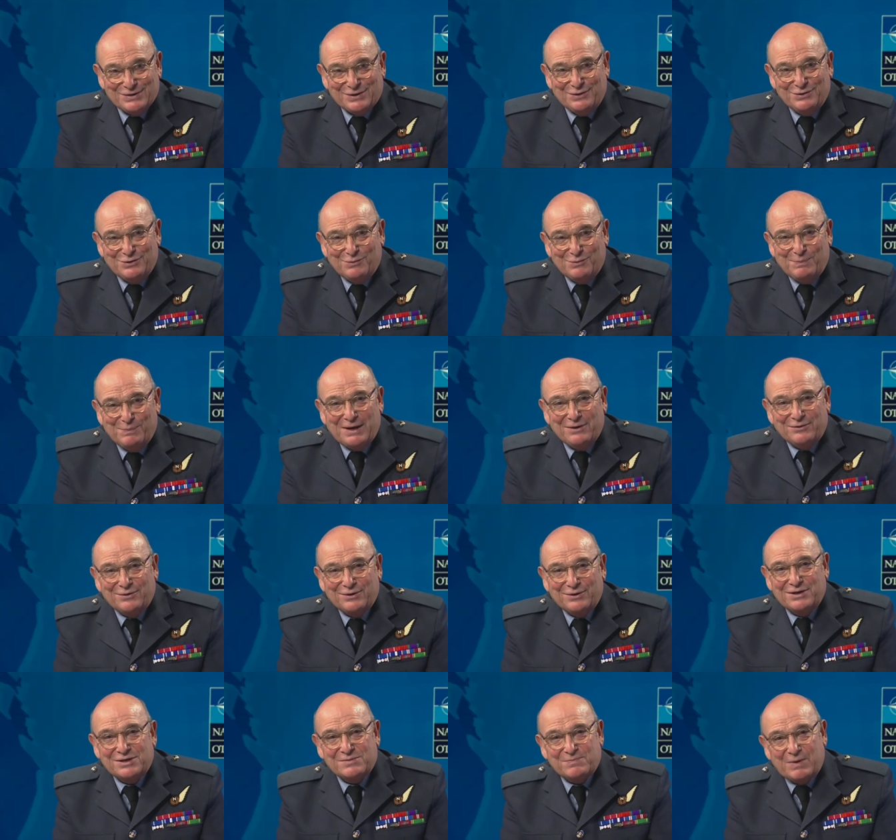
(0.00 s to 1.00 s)
on your
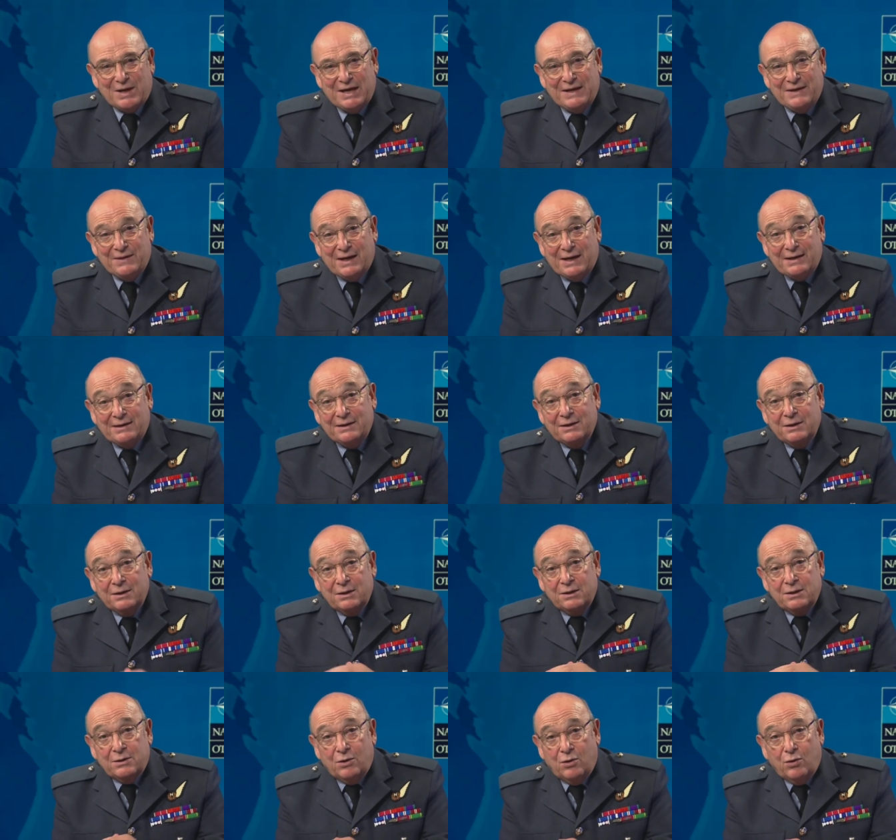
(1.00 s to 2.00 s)
panel explain that,
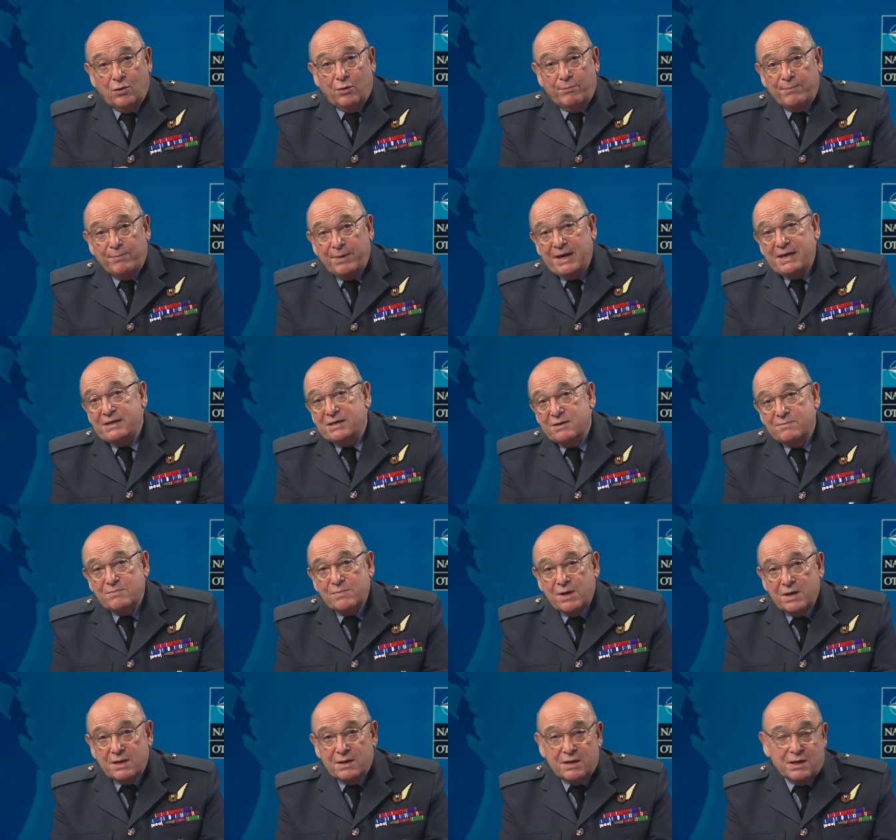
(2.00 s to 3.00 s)
or
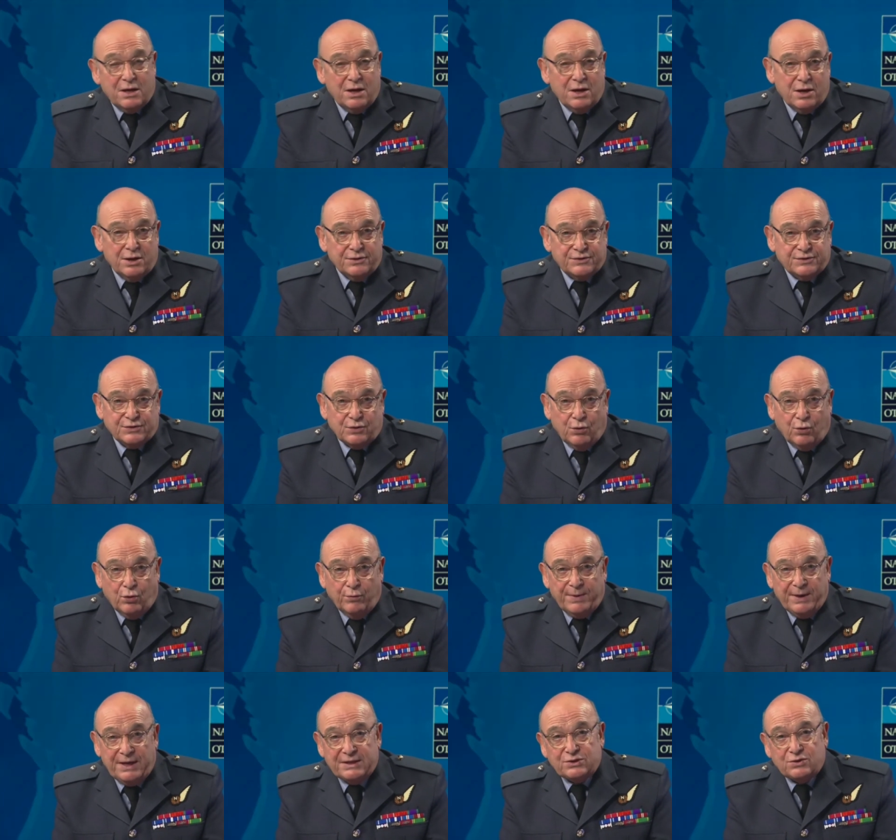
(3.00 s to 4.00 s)
medium Earth's
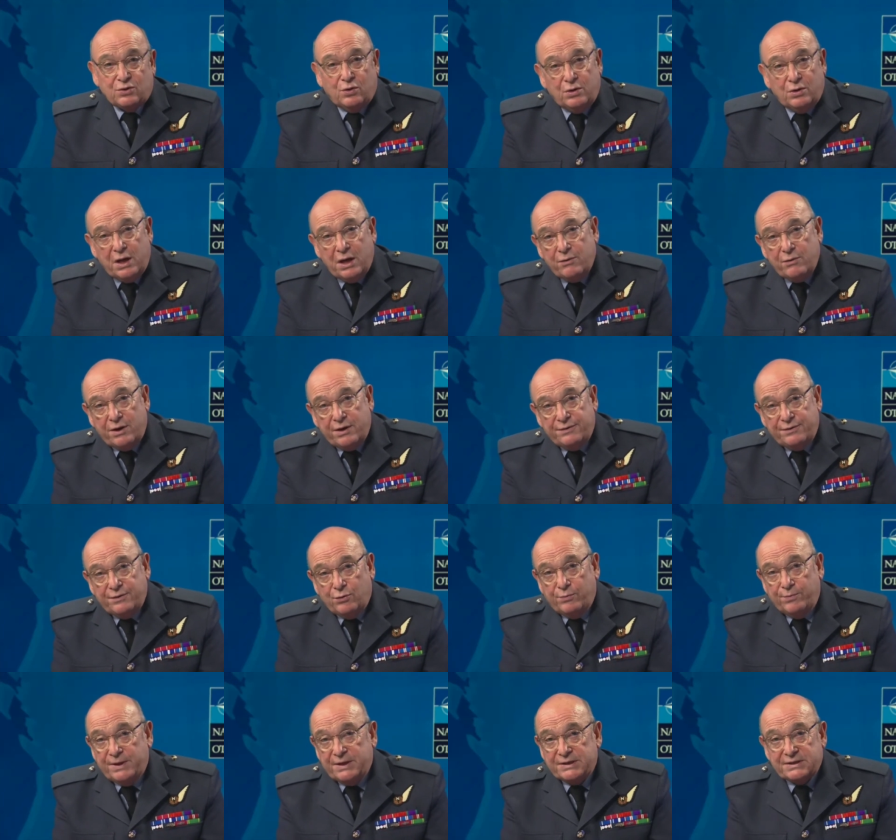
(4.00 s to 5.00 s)
orbit or low Earth
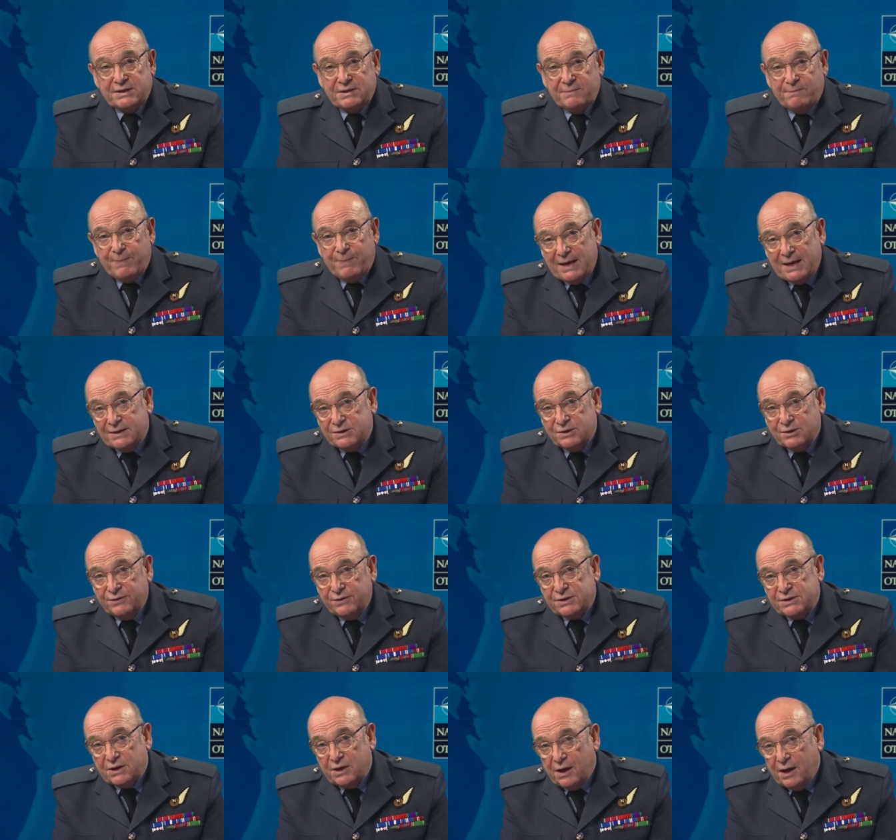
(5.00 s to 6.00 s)
orbits. It depends on
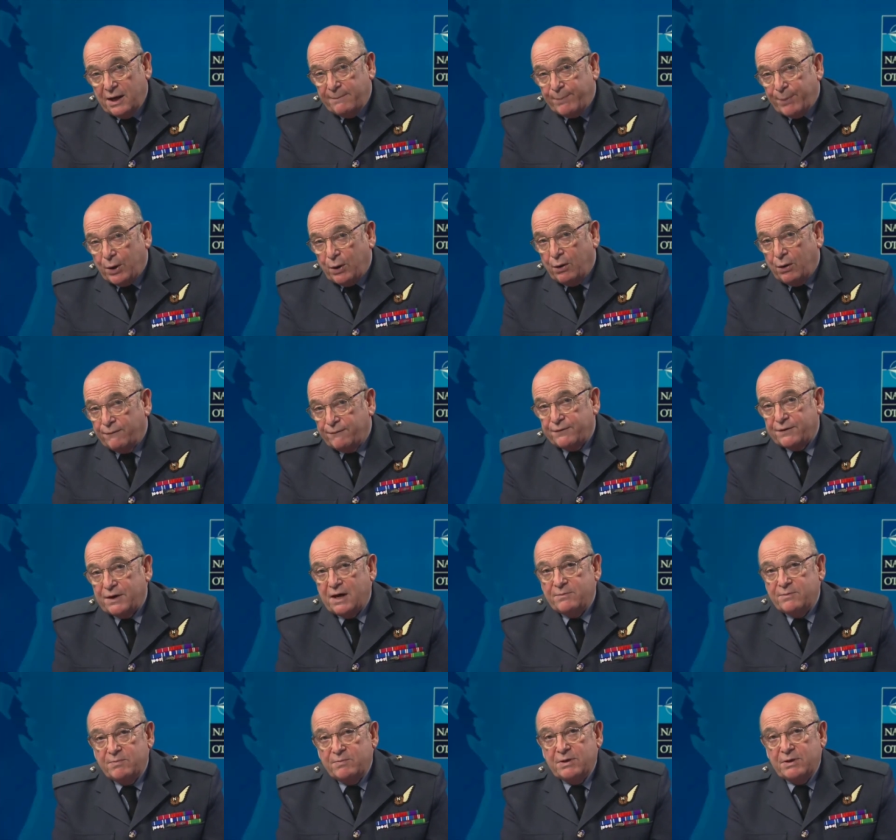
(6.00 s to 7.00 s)
the type of
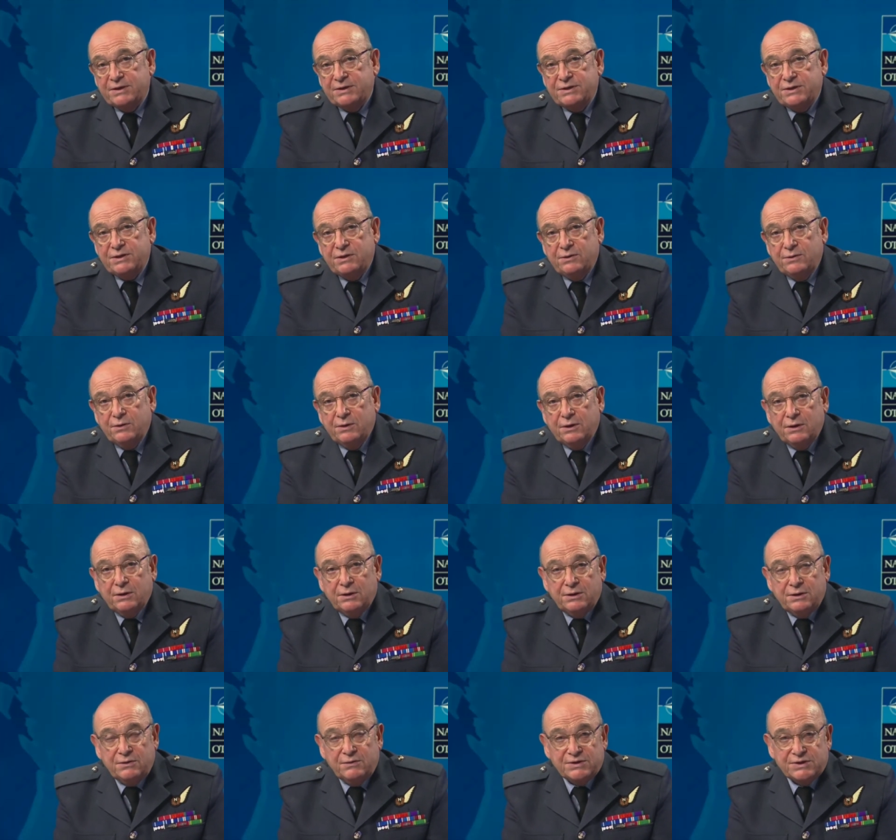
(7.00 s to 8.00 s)
capability you,
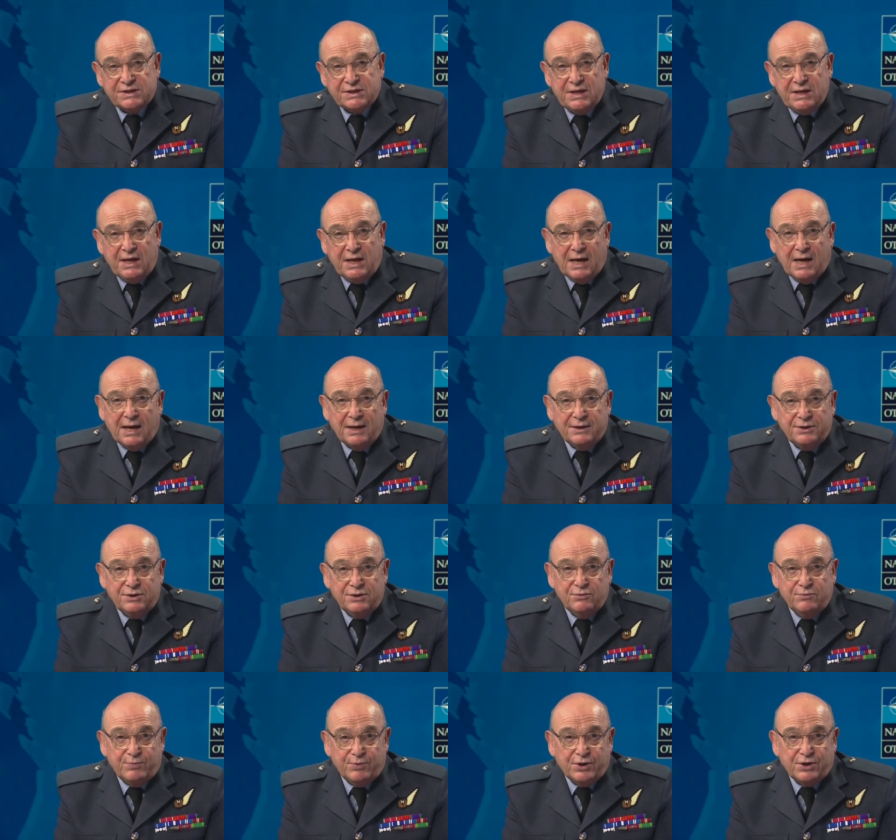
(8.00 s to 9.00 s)
you seek and
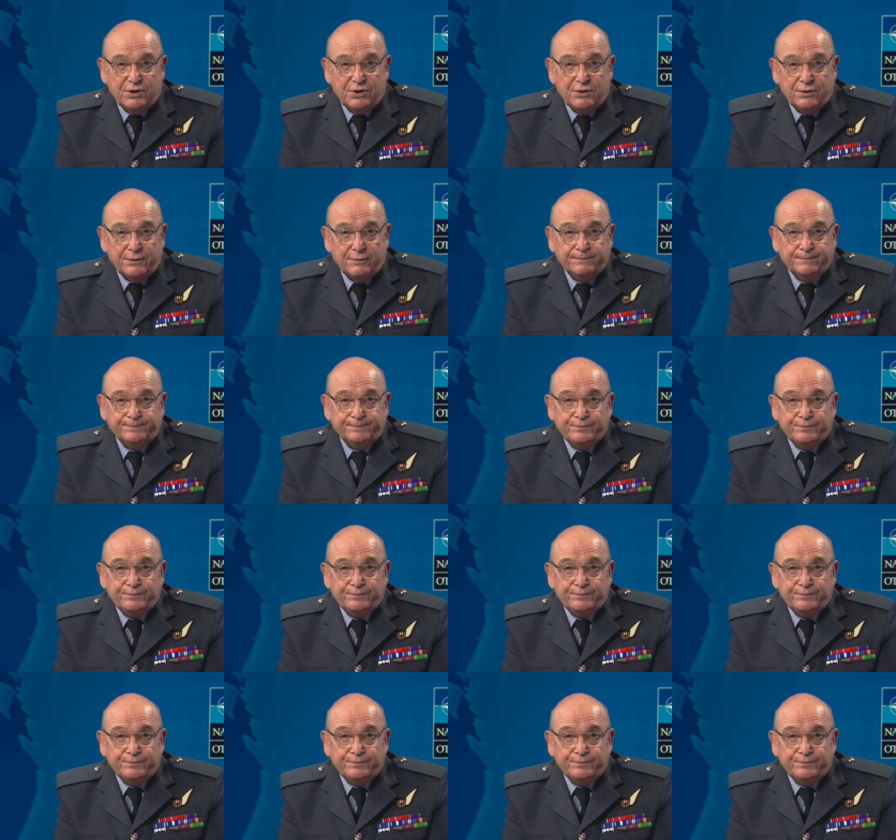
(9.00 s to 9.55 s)
you procure.